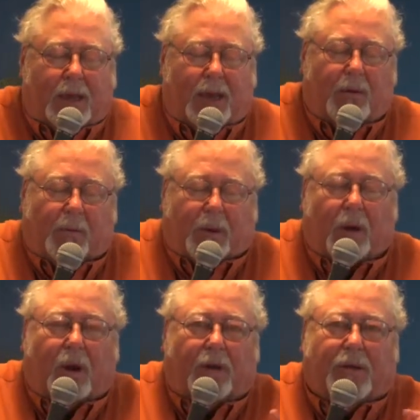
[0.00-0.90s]
He will
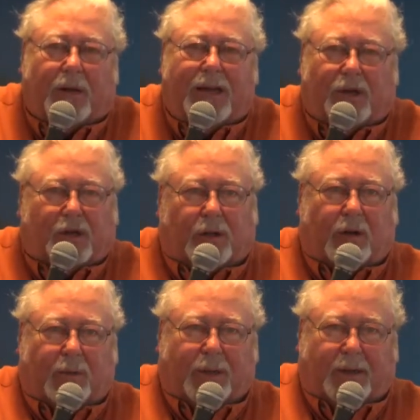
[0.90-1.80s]
pull on the leash a
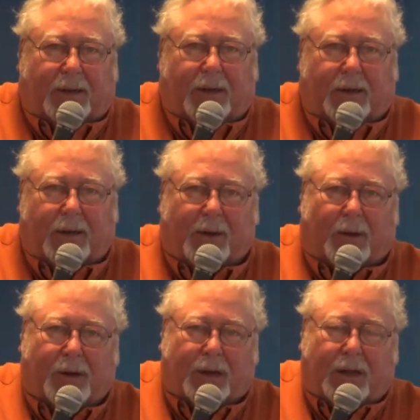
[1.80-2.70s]
little bit. Come
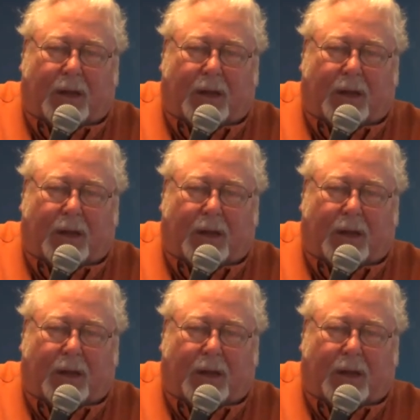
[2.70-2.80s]
on.